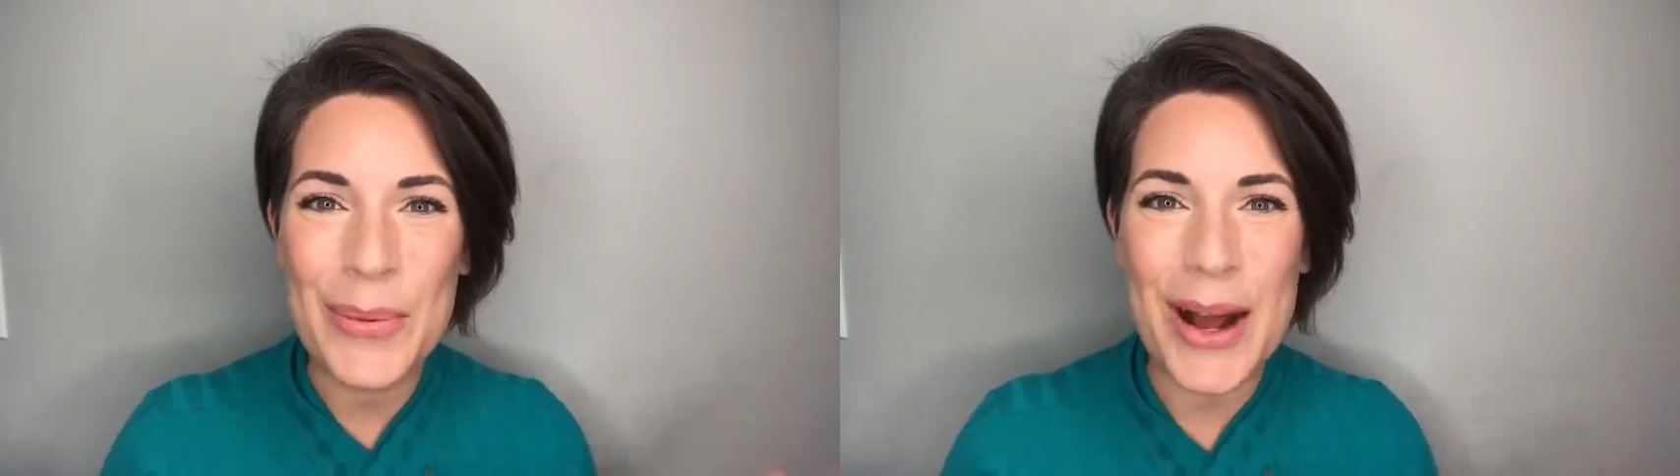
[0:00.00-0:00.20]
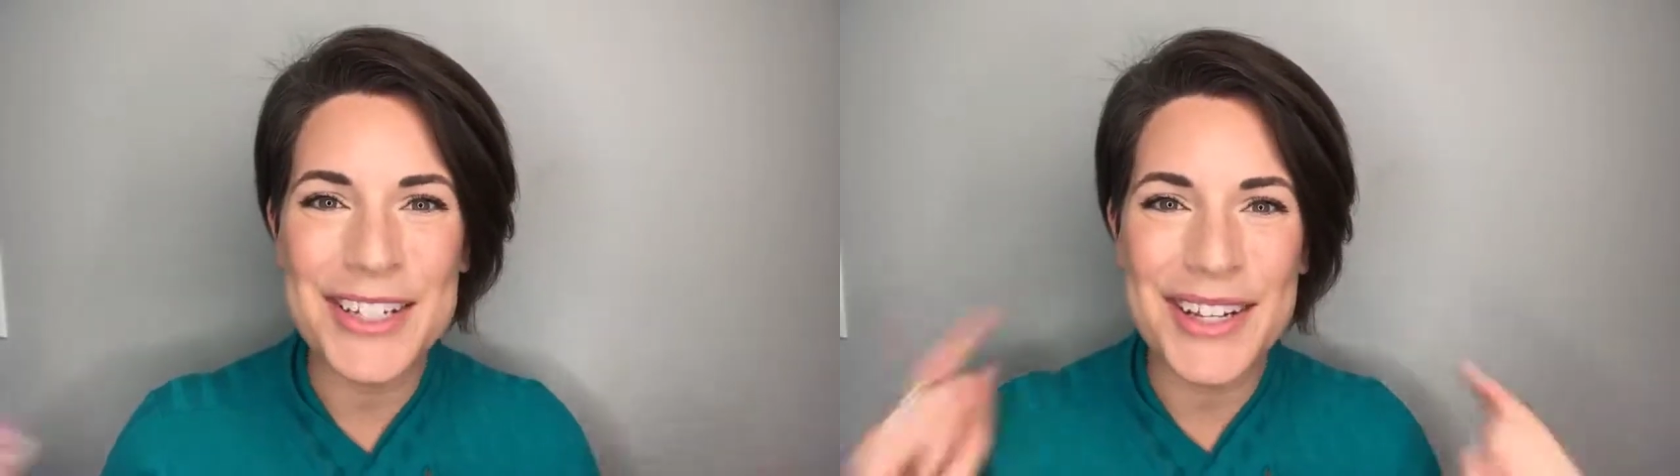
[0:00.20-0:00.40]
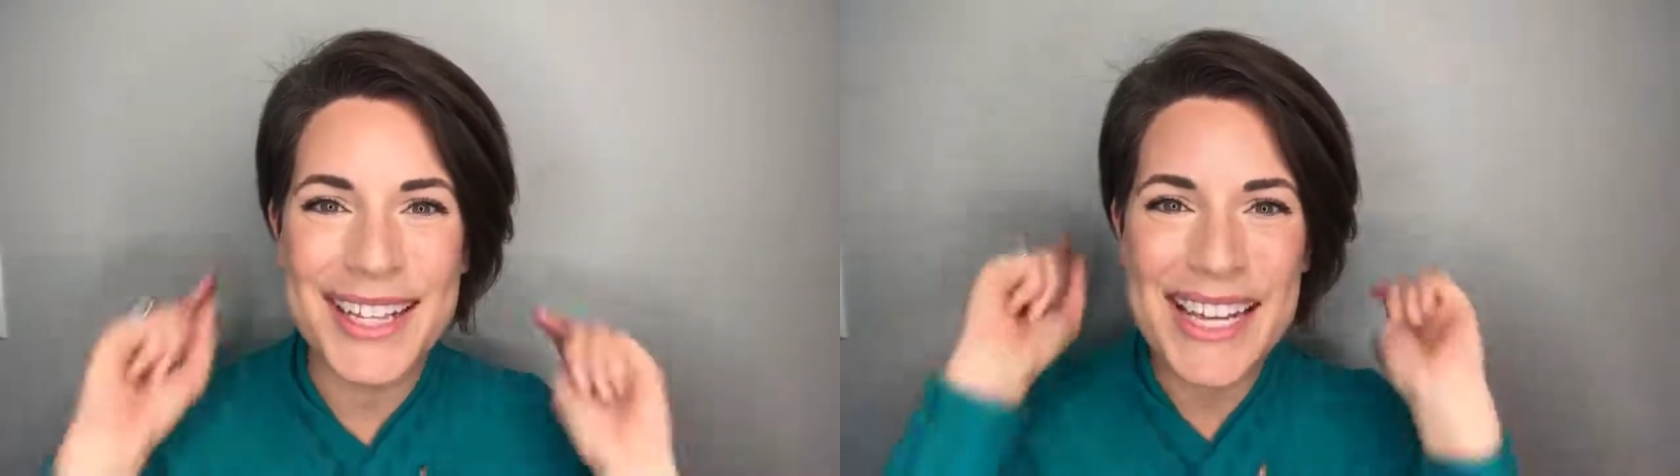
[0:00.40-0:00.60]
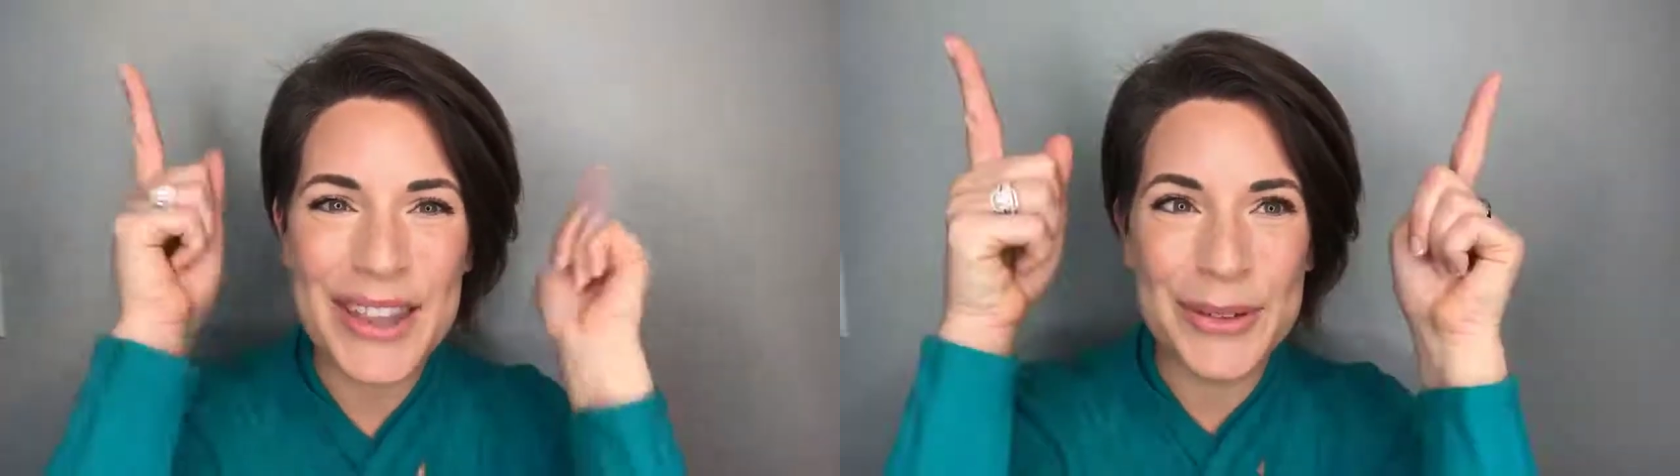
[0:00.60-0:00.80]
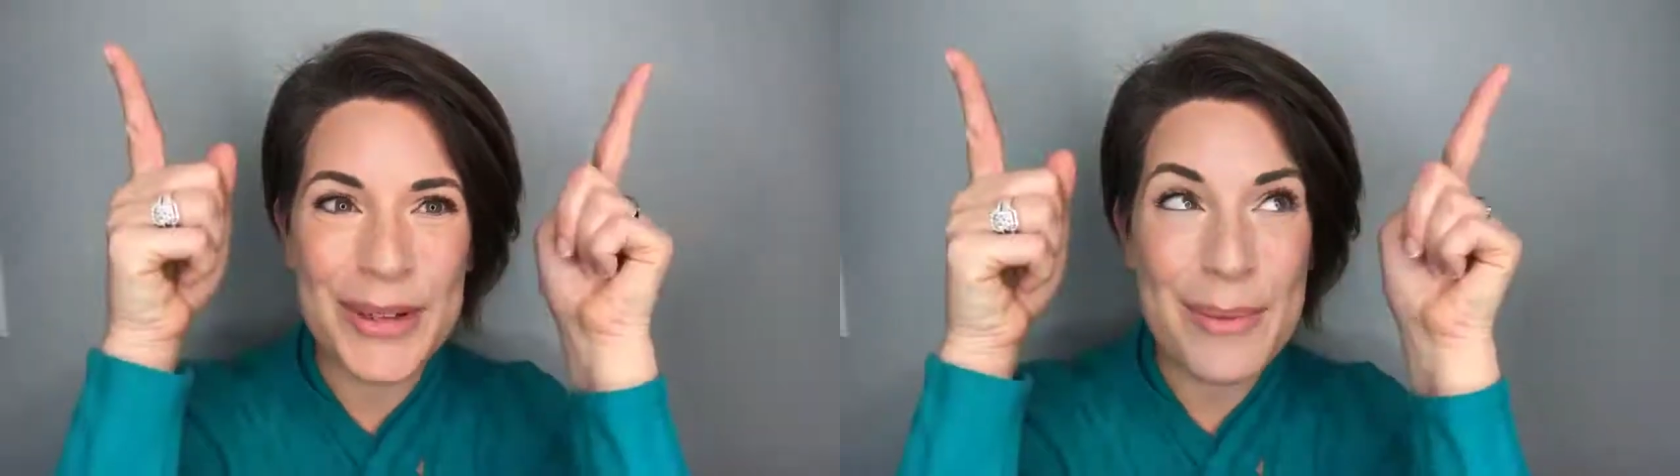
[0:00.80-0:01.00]
You're watching this
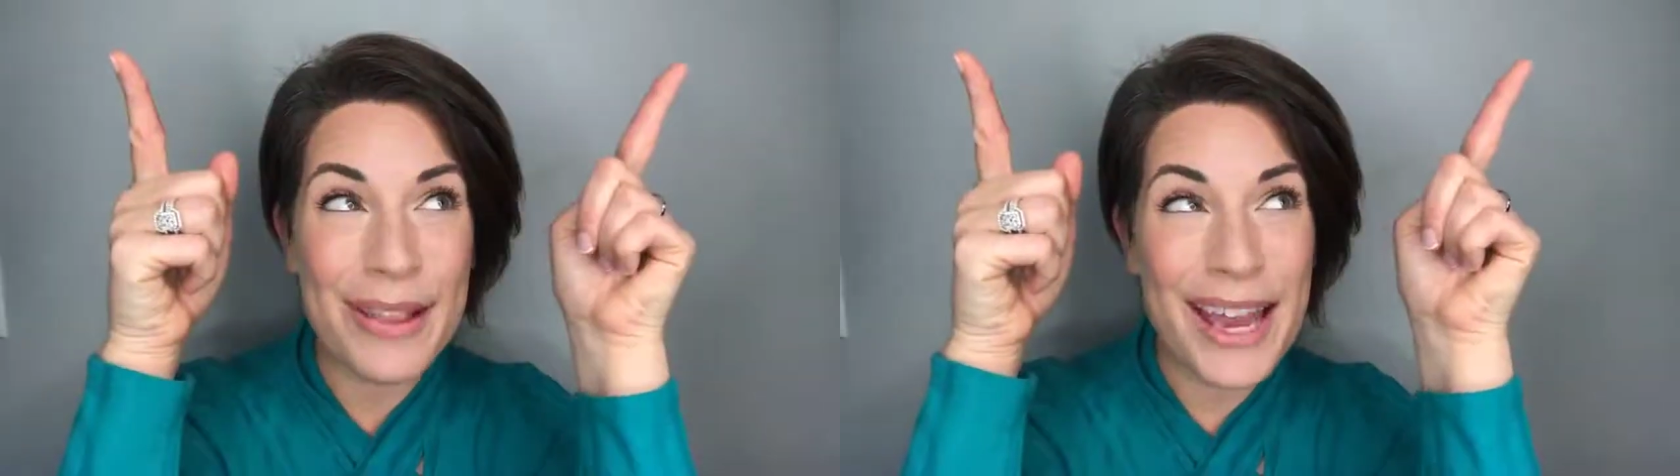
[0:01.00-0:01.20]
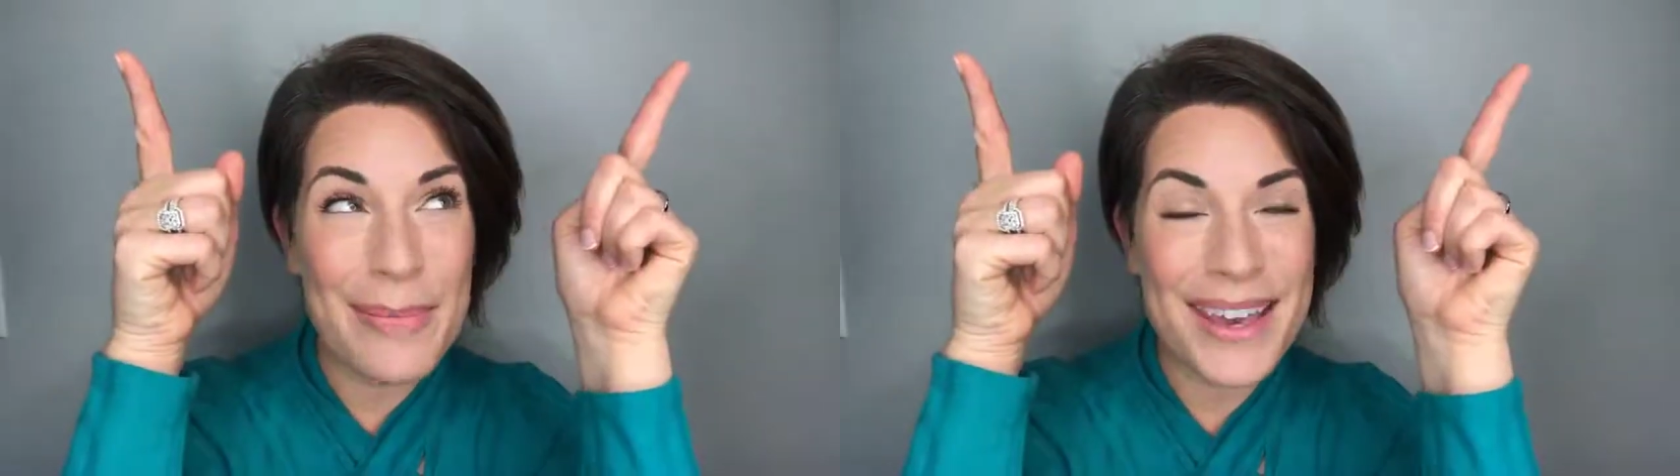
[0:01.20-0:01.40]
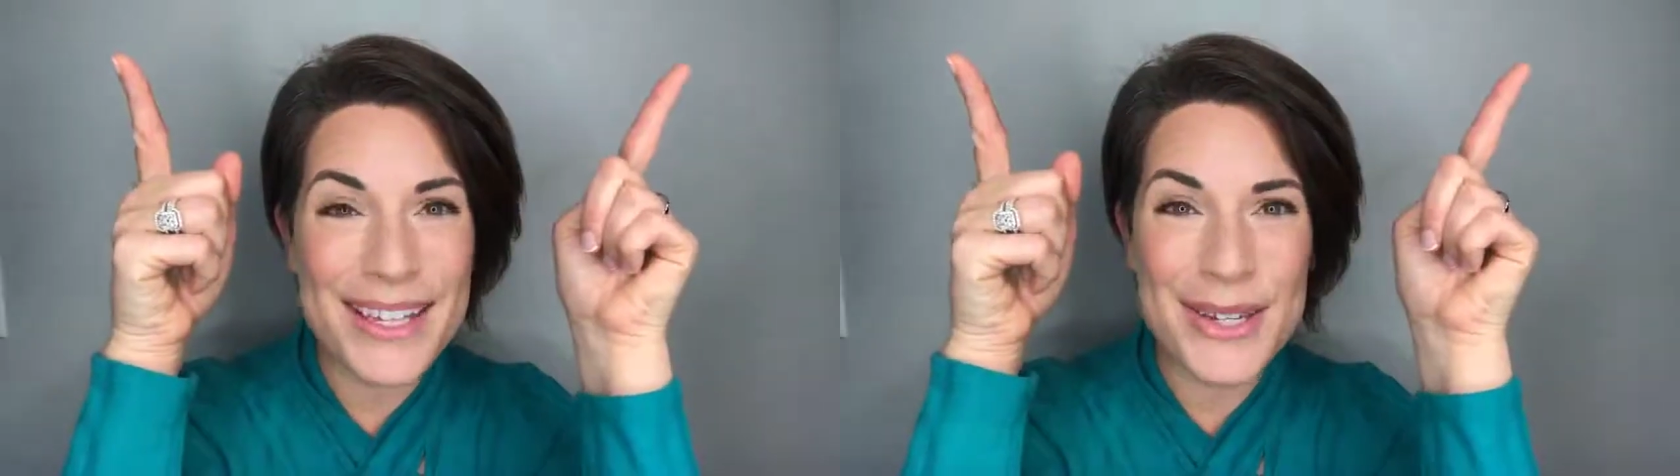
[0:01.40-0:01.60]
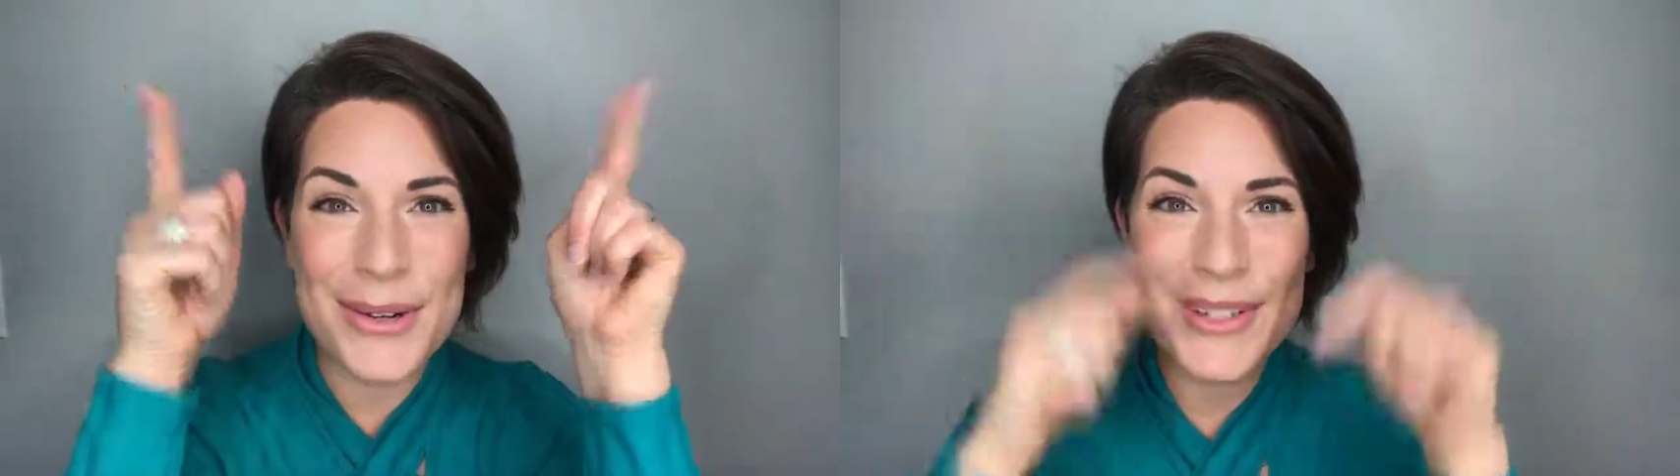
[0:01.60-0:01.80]
on the replay because